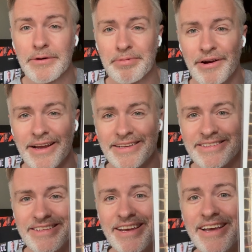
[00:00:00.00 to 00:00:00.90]

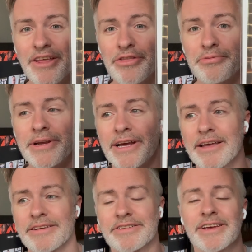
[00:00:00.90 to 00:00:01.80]
price, three
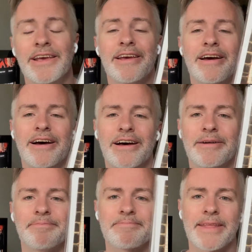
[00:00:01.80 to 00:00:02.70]
dollars.
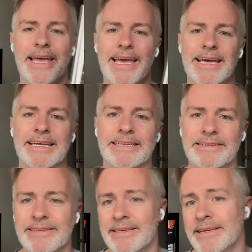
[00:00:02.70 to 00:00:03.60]
Um,
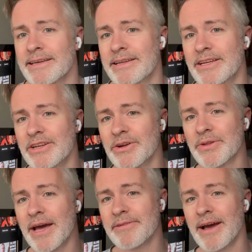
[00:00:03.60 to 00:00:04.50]
and you know,
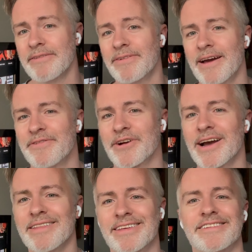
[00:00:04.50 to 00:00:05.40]
I, I, I
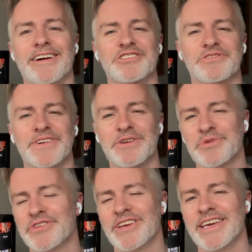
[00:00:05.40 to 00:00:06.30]
forgot that Doctor Fate
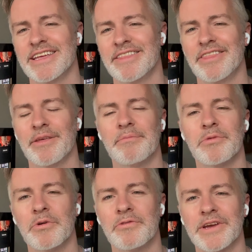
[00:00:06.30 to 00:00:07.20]
was in the
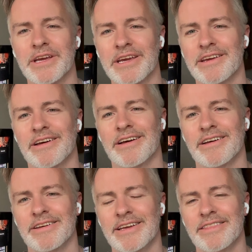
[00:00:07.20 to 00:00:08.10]
movie,
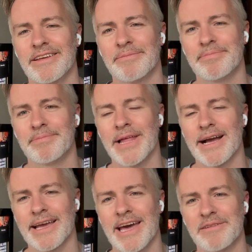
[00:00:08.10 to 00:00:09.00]
uh, in the
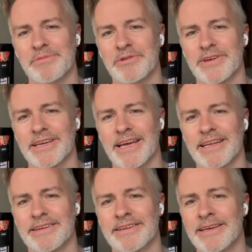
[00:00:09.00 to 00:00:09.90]
Black Adam movie,
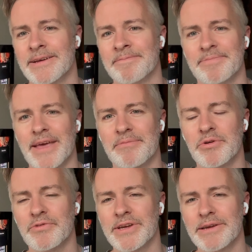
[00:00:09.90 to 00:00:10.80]
and that
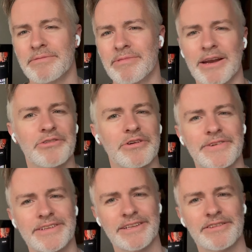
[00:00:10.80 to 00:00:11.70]
movie, I don't know if
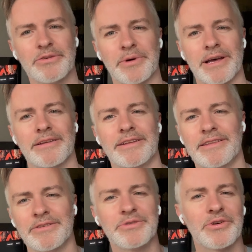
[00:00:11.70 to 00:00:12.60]
it did so well,
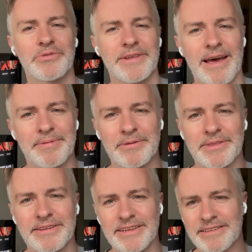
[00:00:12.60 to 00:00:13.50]
and who knows what's happening with
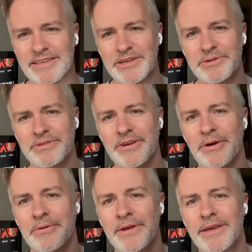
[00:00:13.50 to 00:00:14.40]
the DCU.
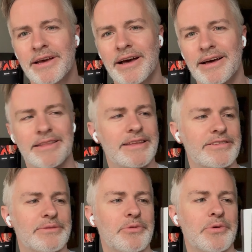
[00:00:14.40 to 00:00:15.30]
So uh, these
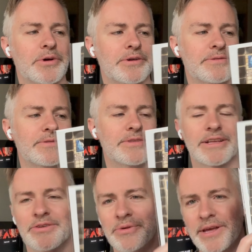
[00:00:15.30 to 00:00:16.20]
are more,
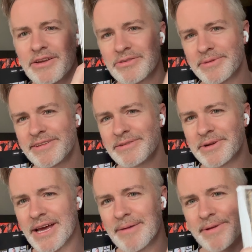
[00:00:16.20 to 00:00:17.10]
let's hold on to them and see what
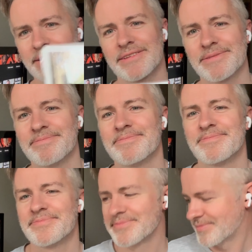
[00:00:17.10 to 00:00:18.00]
happens.
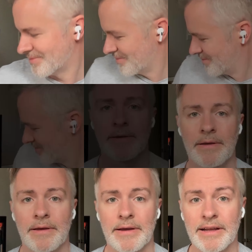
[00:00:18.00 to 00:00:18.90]

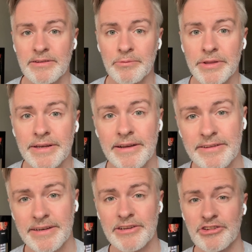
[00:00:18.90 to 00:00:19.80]
I got some really nice
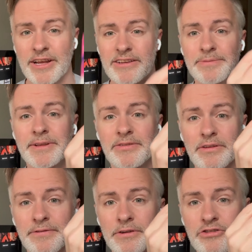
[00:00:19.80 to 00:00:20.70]
condition X-Men. So the
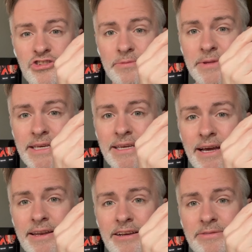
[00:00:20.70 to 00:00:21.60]
first Jim Lee
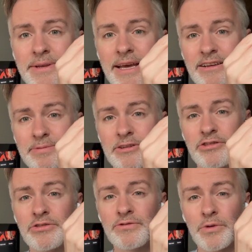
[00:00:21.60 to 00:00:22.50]
on X-Men, X-Men
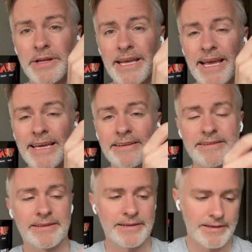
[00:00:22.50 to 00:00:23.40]

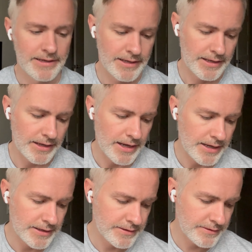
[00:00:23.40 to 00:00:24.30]
248,
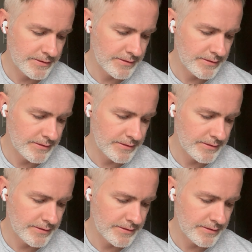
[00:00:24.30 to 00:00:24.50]
and